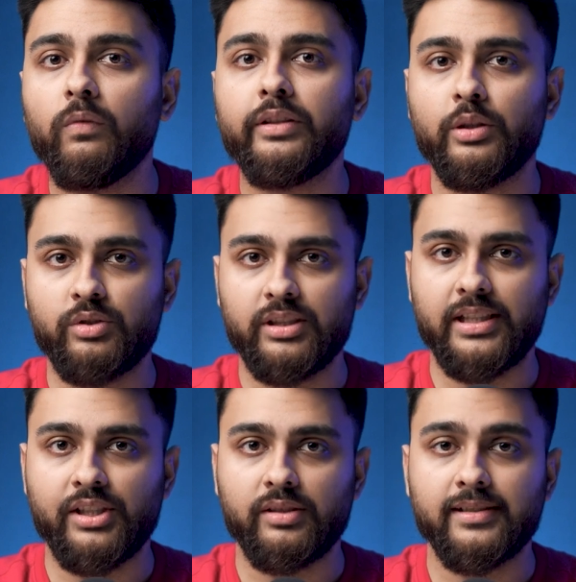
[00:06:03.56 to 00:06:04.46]
over user
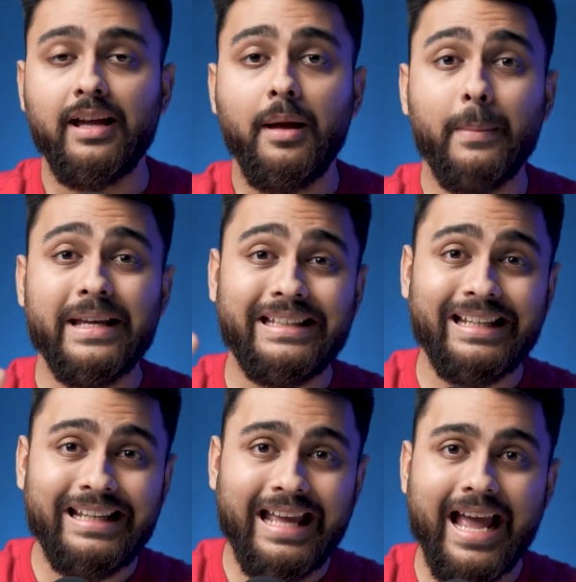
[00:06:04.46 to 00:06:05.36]
sessions by
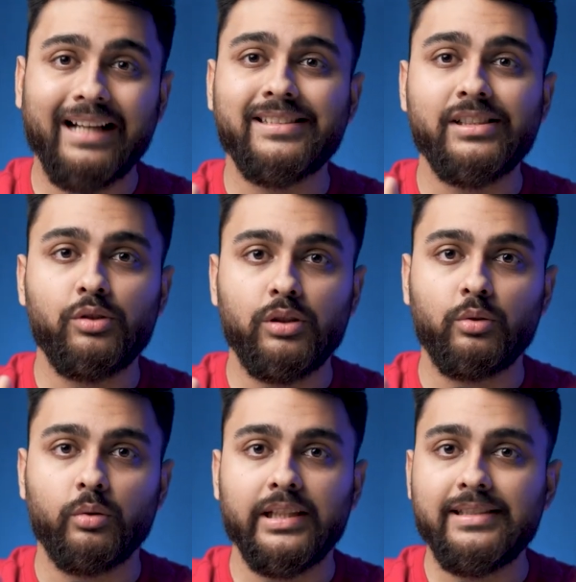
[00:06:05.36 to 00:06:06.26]
gaining access to the
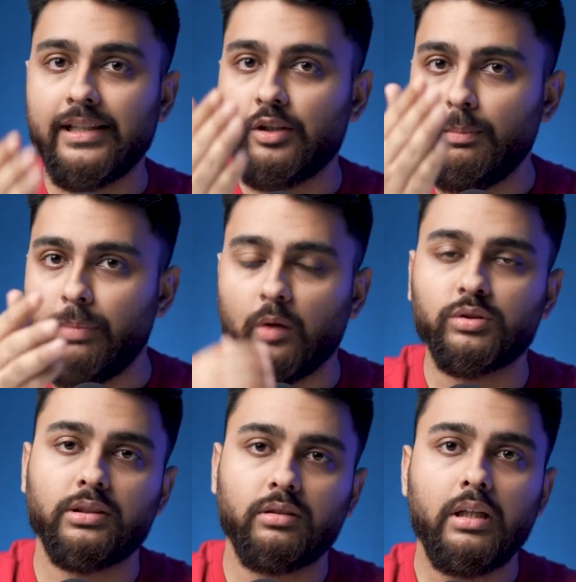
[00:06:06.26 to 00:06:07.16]
cookies in your
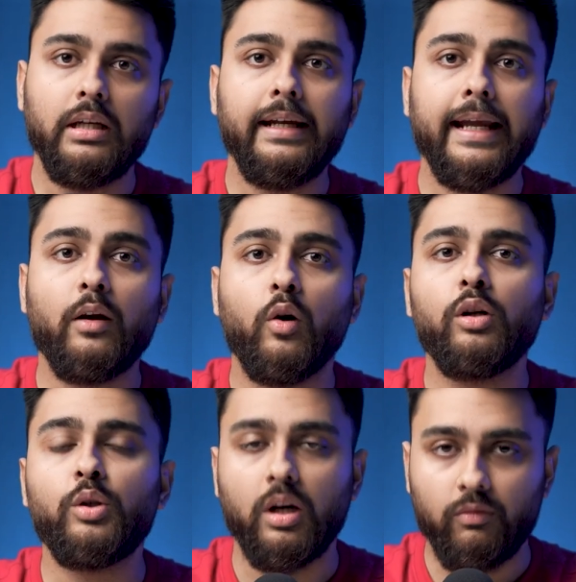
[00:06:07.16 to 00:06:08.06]
browser. In
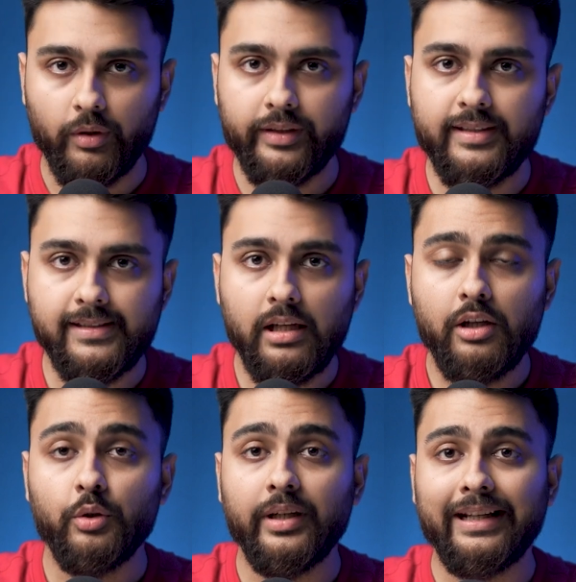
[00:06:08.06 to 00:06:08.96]
order to avoid this,
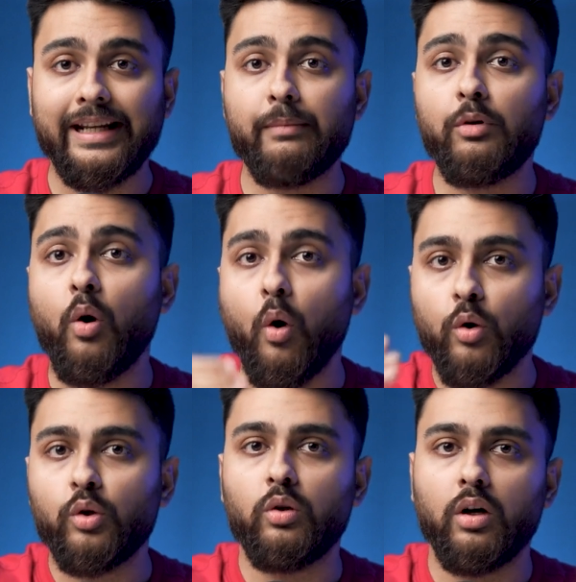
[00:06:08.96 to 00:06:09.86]
you can enable
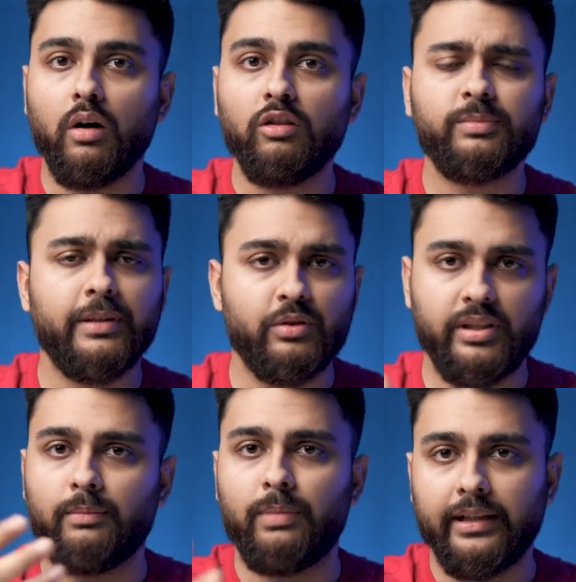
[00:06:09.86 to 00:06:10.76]
auto logouts by
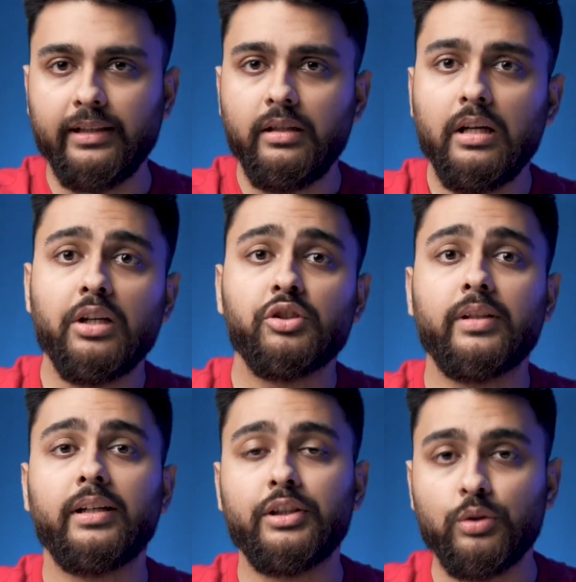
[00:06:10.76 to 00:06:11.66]
using a plugin so
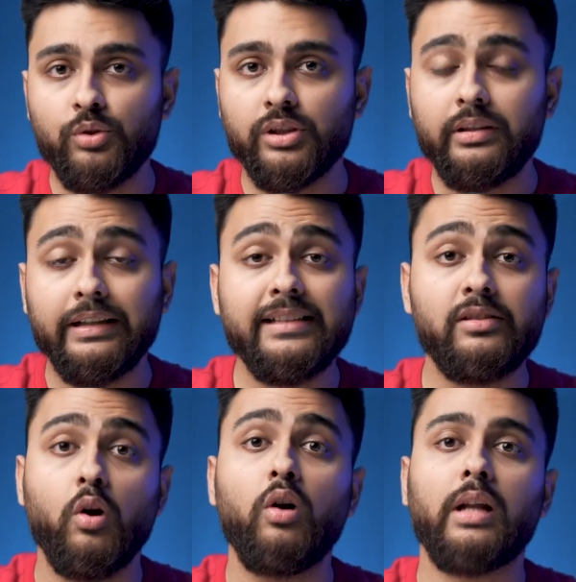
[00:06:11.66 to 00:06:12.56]
that a user
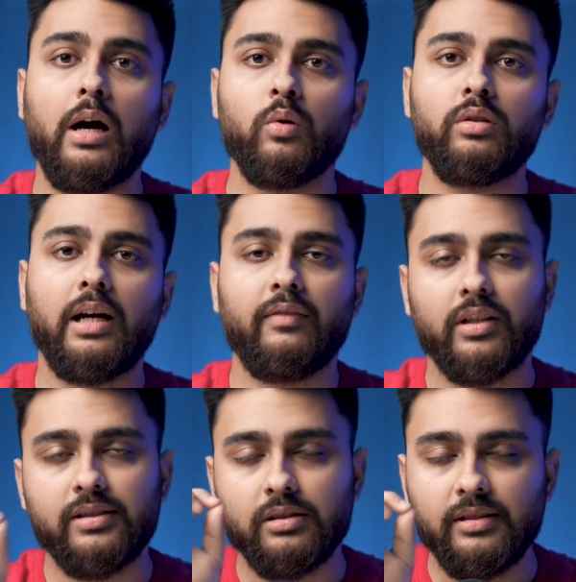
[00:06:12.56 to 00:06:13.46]
is logged out
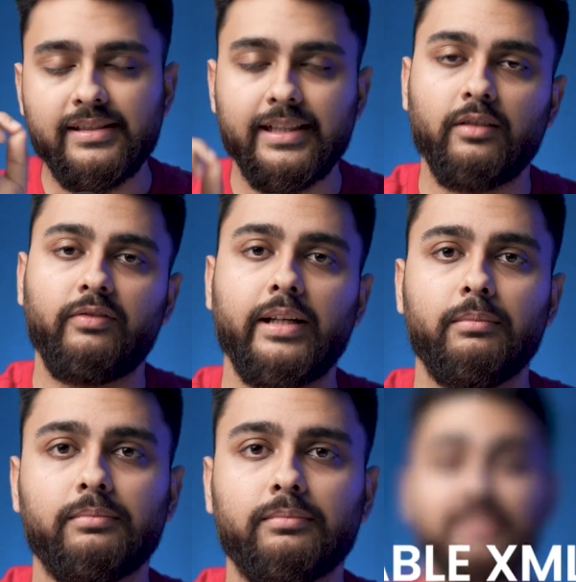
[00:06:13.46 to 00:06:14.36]
after a certain set of time.
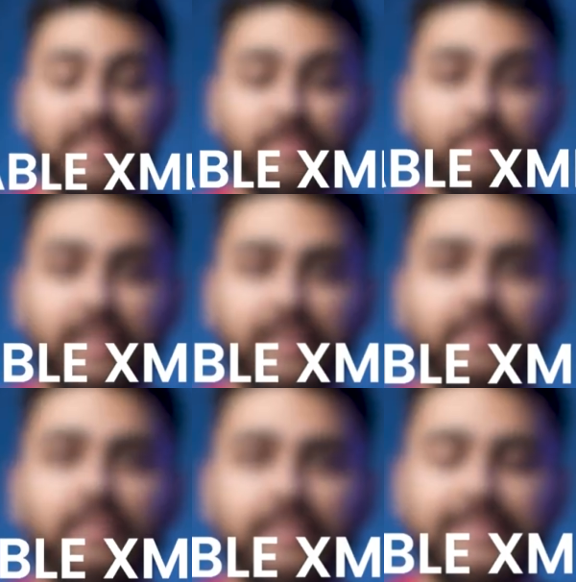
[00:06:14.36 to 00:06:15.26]
Step number nine.
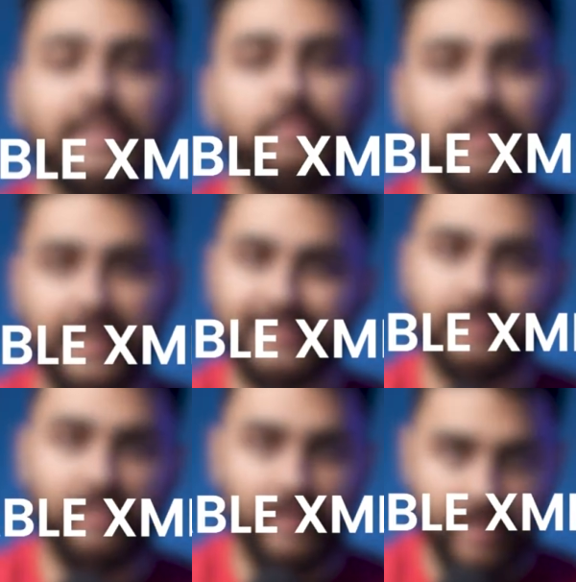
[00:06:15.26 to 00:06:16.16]
Disable X
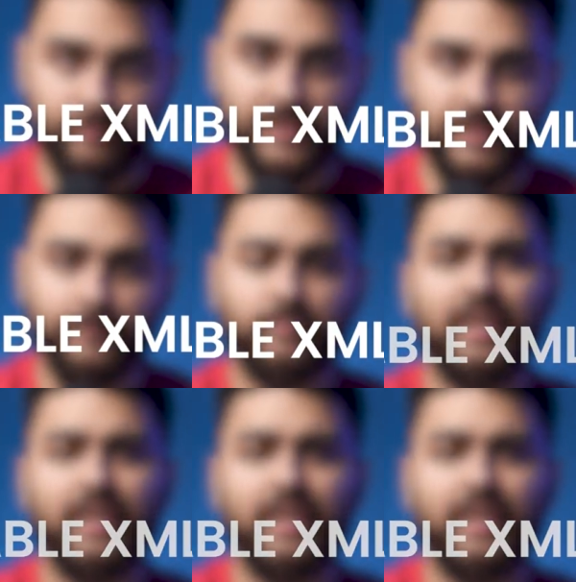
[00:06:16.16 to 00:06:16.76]
M L R P C.